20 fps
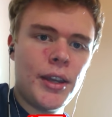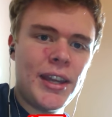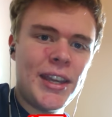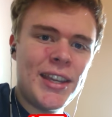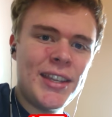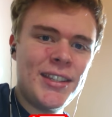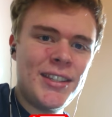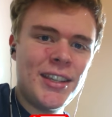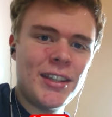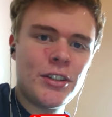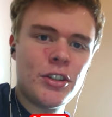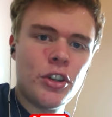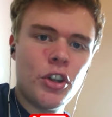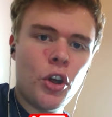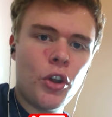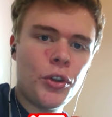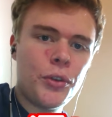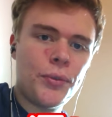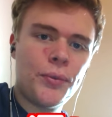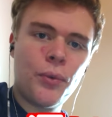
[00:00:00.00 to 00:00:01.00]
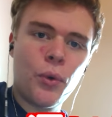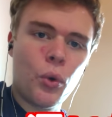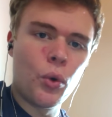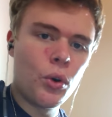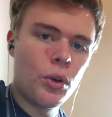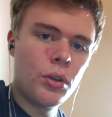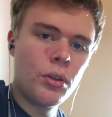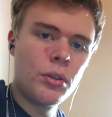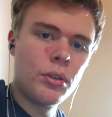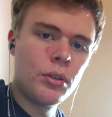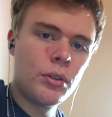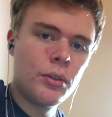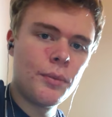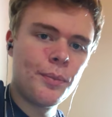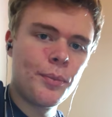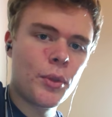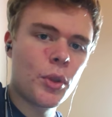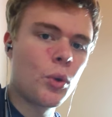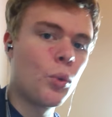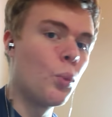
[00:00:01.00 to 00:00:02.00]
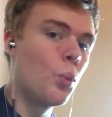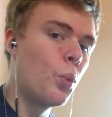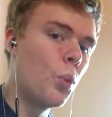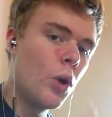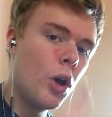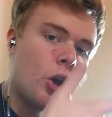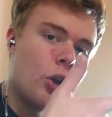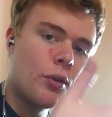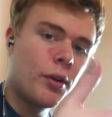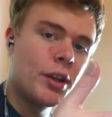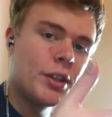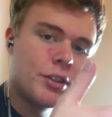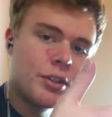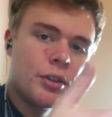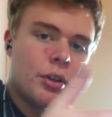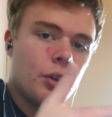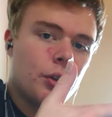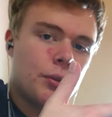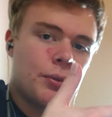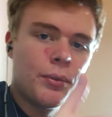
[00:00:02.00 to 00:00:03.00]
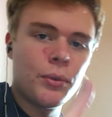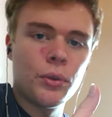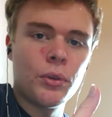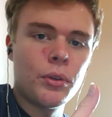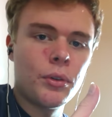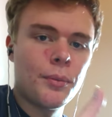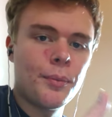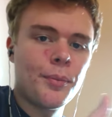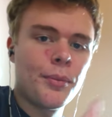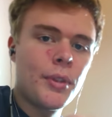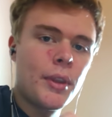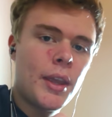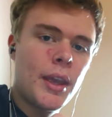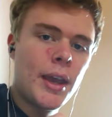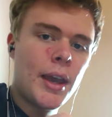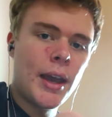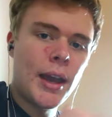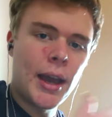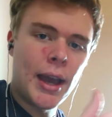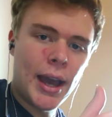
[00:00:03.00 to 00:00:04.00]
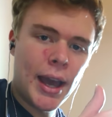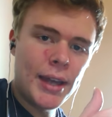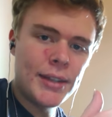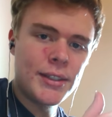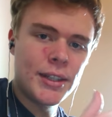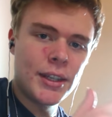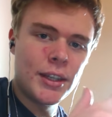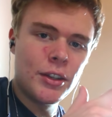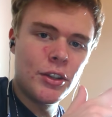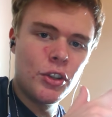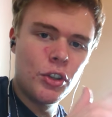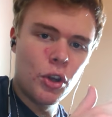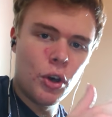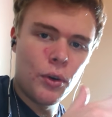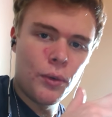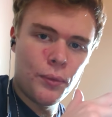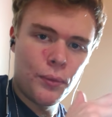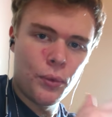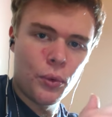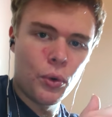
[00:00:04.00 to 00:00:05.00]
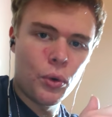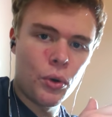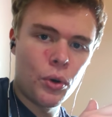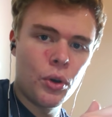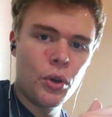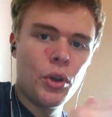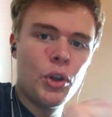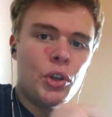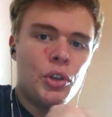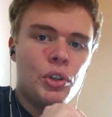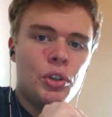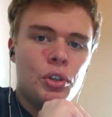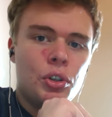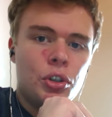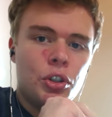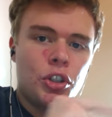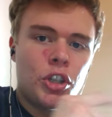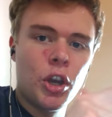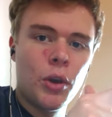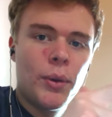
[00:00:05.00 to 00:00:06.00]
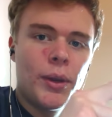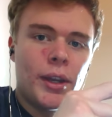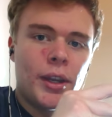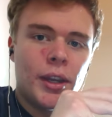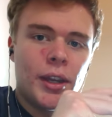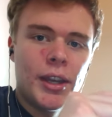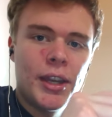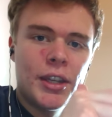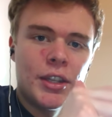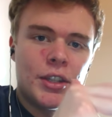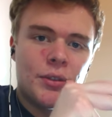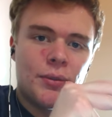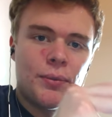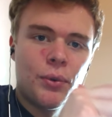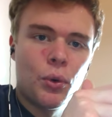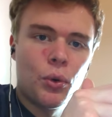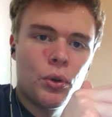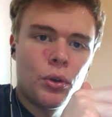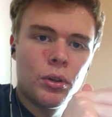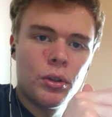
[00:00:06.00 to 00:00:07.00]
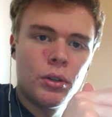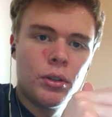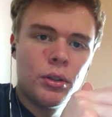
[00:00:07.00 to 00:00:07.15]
Is it not for? Were it not for? Had it not for? Going it for?